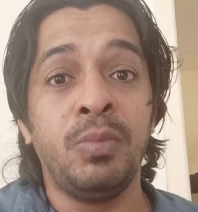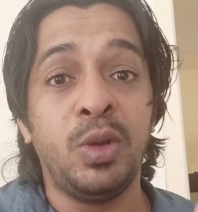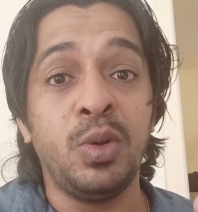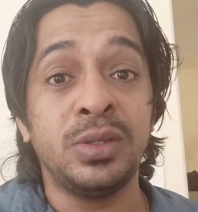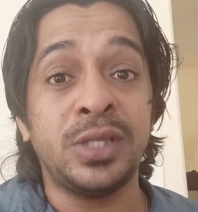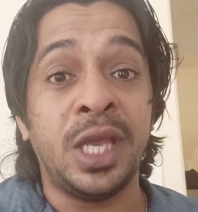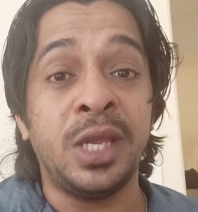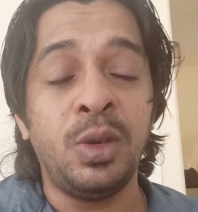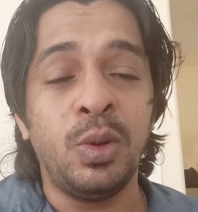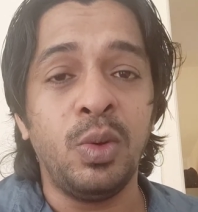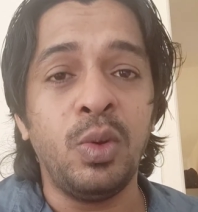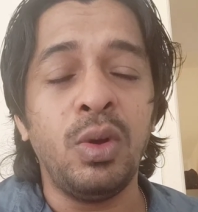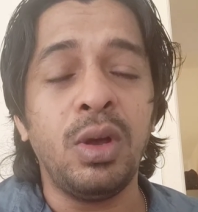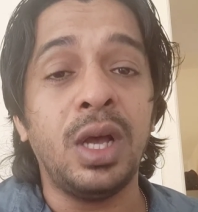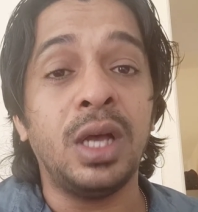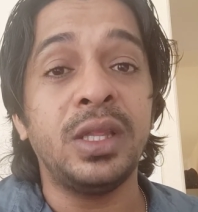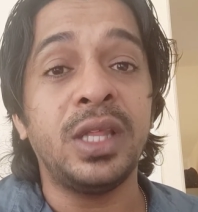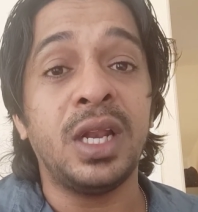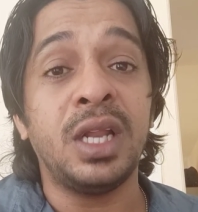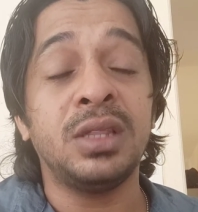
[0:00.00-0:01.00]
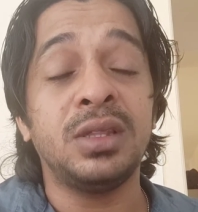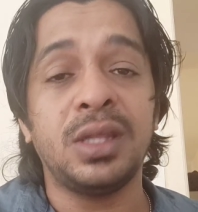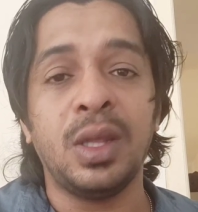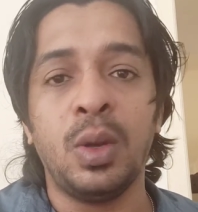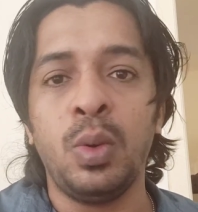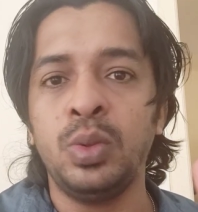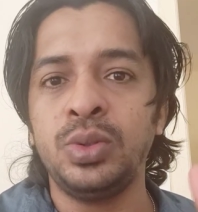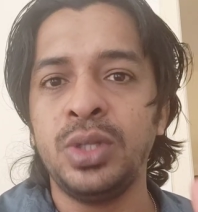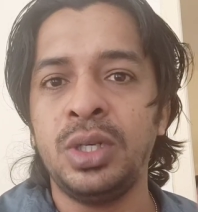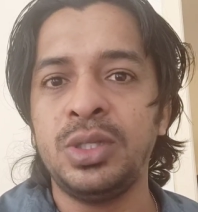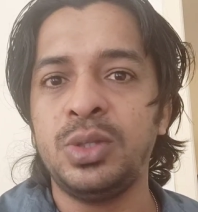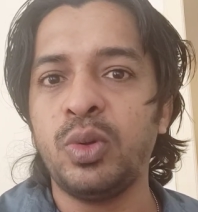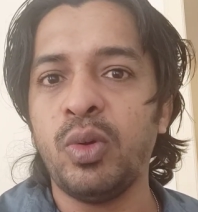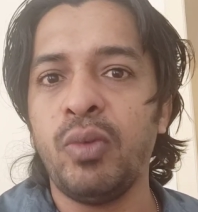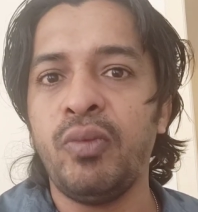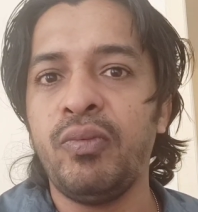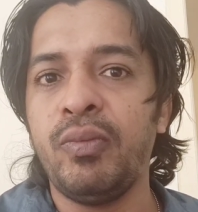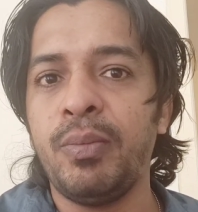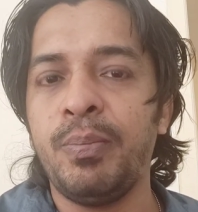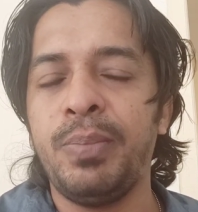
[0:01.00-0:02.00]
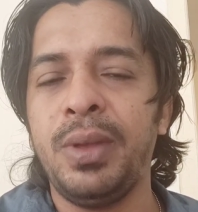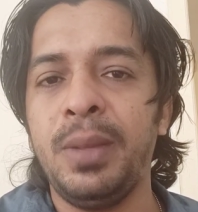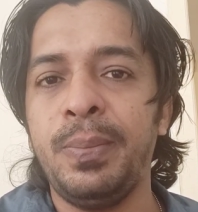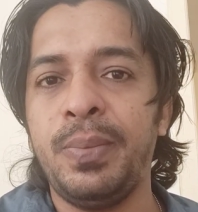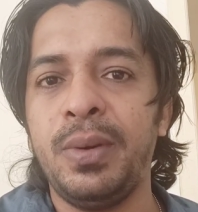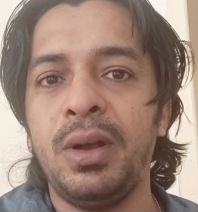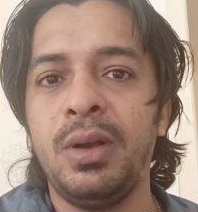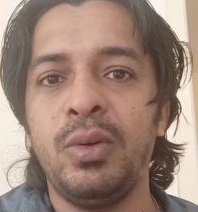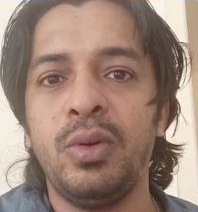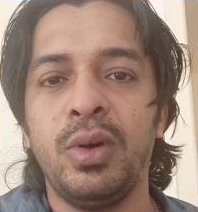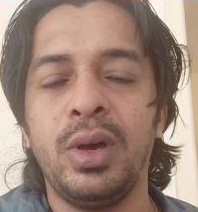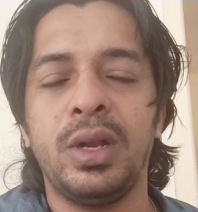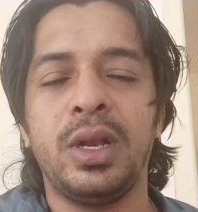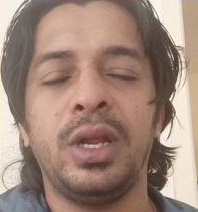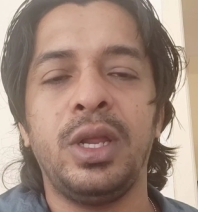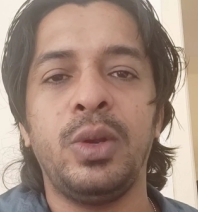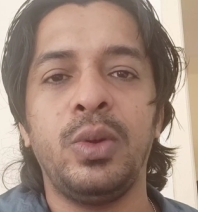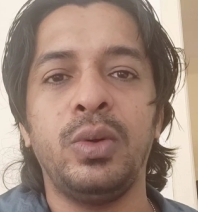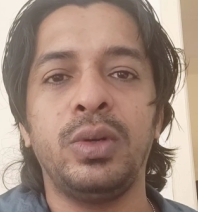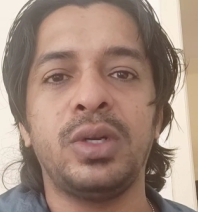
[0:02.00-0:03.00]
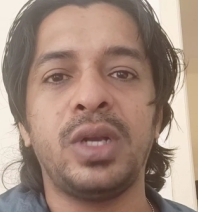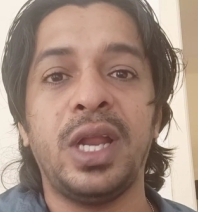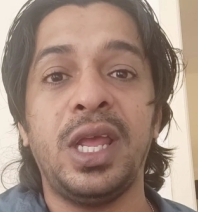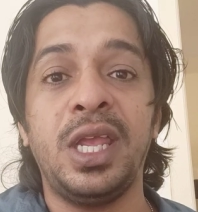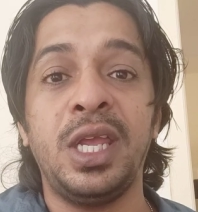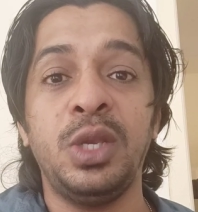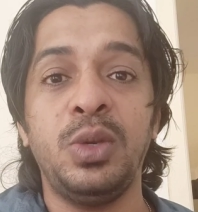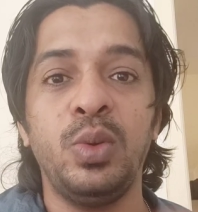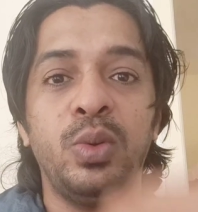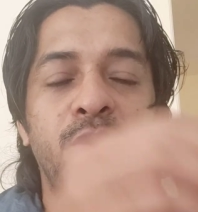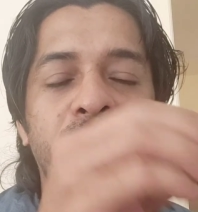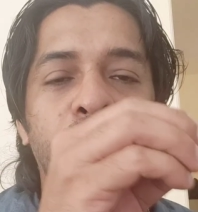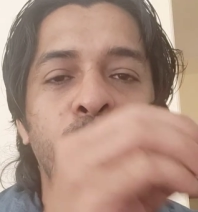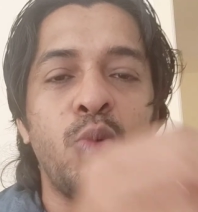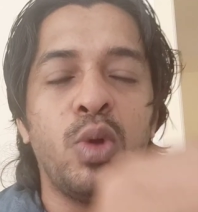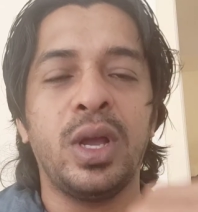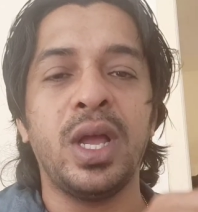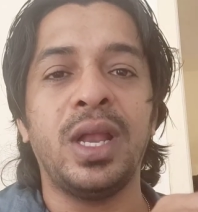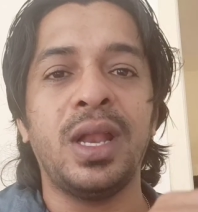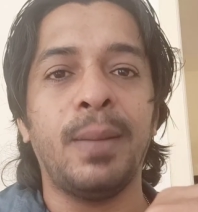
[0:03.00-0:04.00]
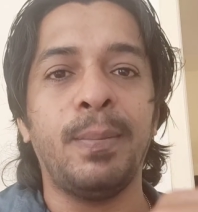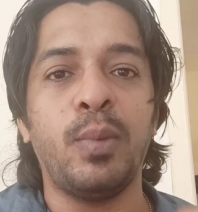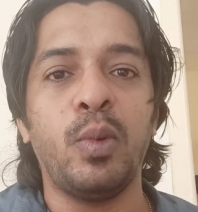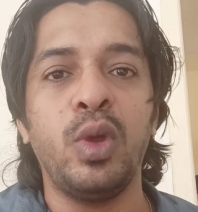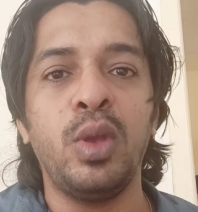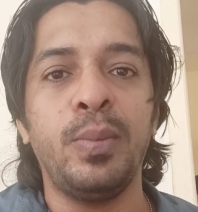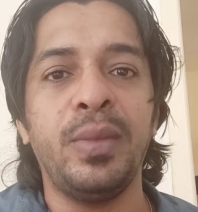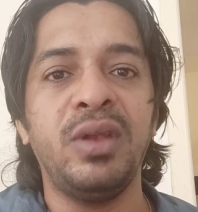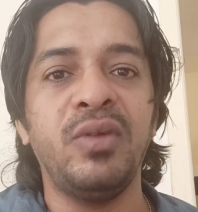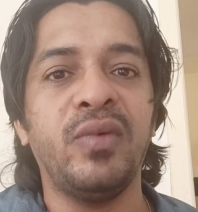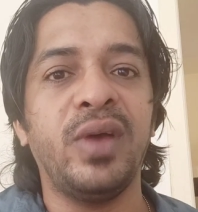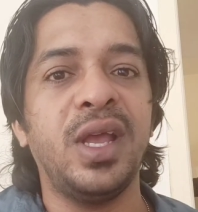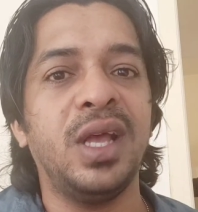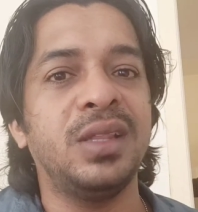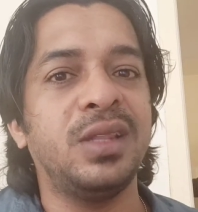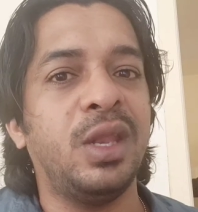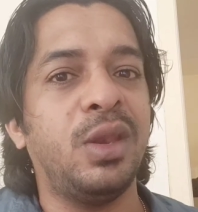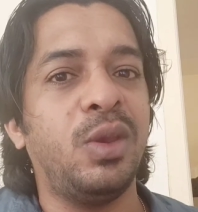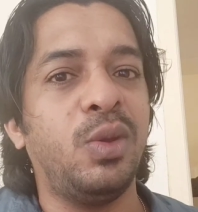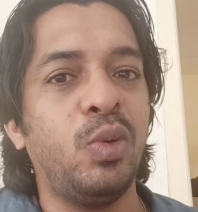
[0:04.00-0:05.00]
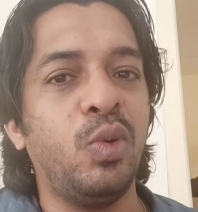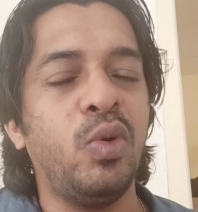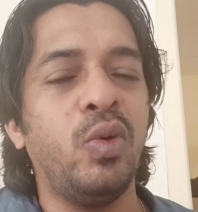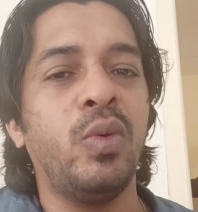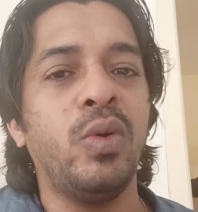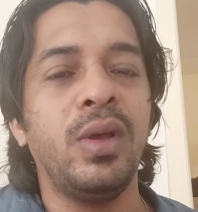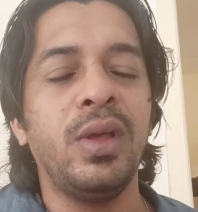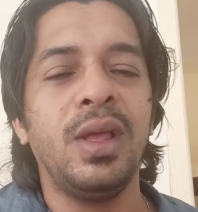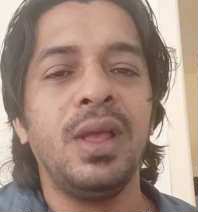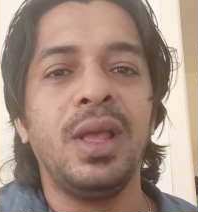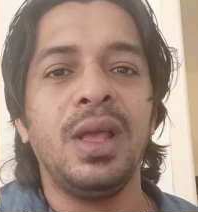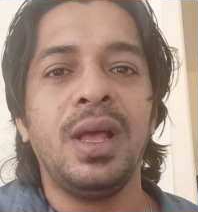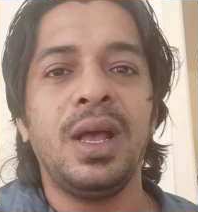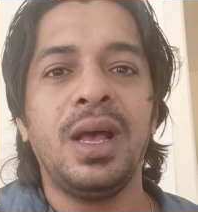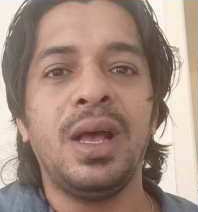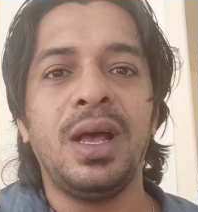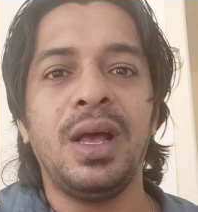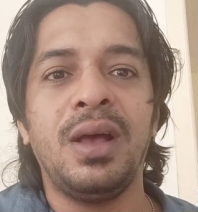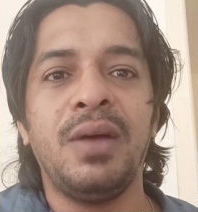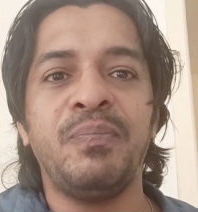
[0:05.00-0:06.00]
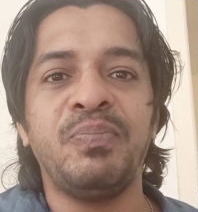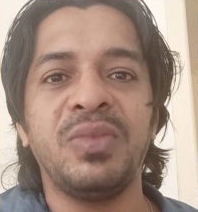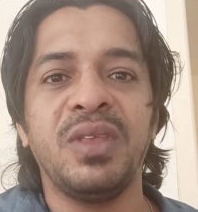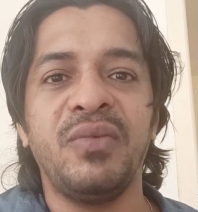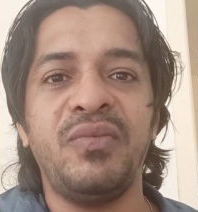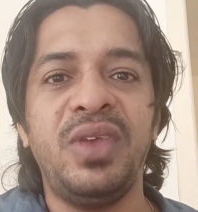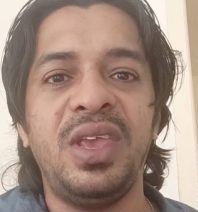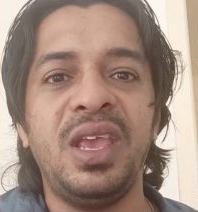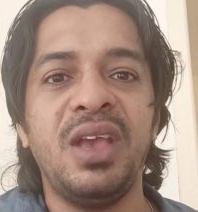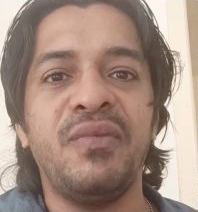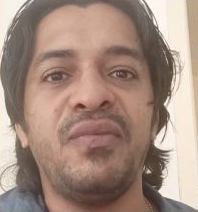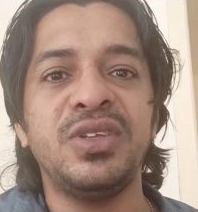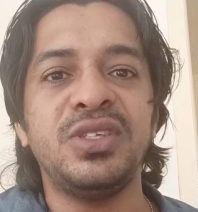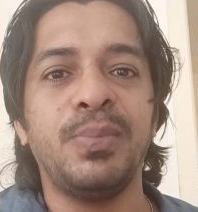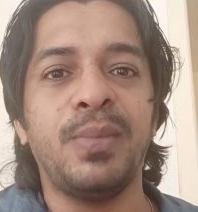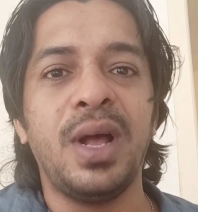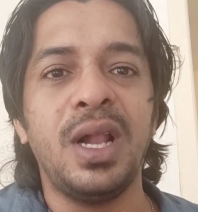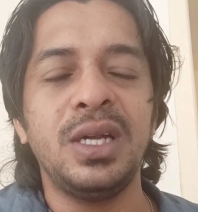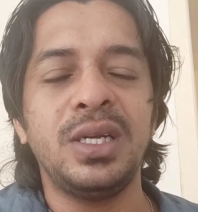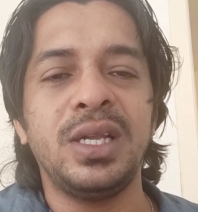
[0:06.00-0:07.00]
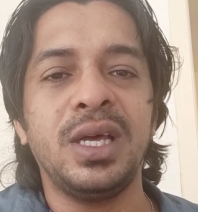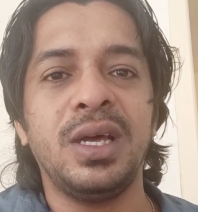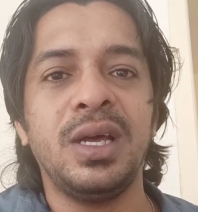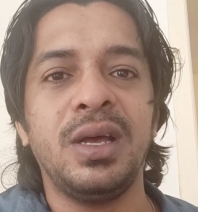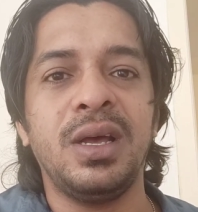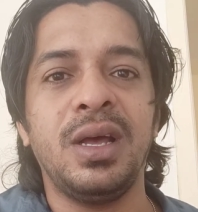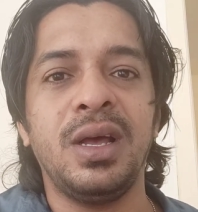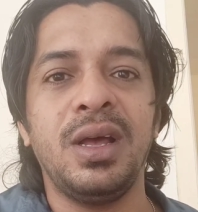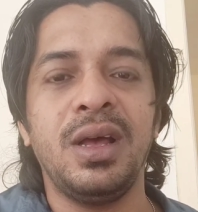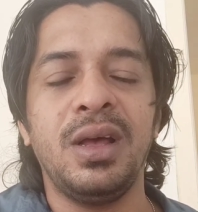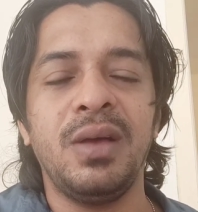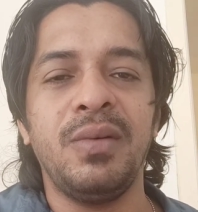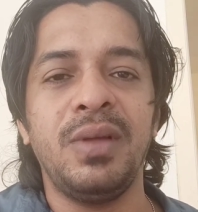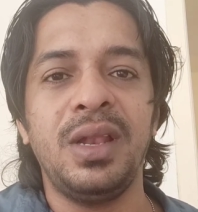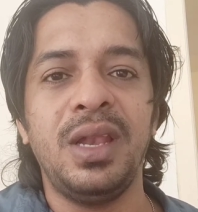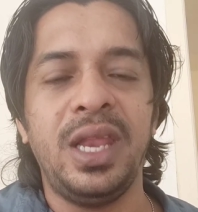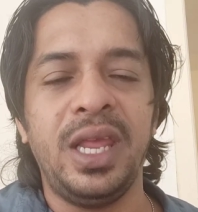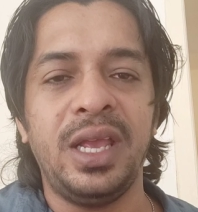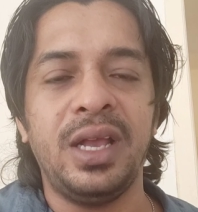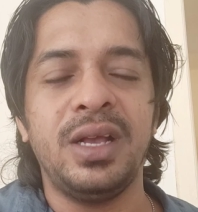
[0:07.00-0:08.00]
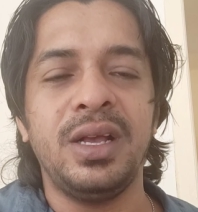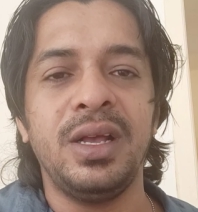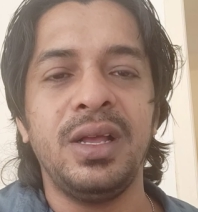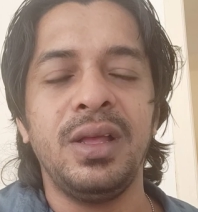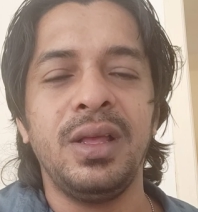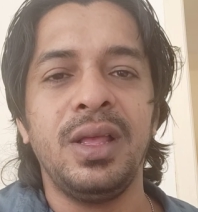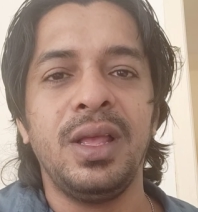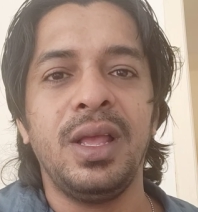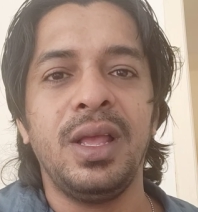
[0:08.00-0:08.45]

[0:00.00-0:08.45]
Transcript: because I know there are thousands of people who are trying to book an appointment via the new VFS Malta link,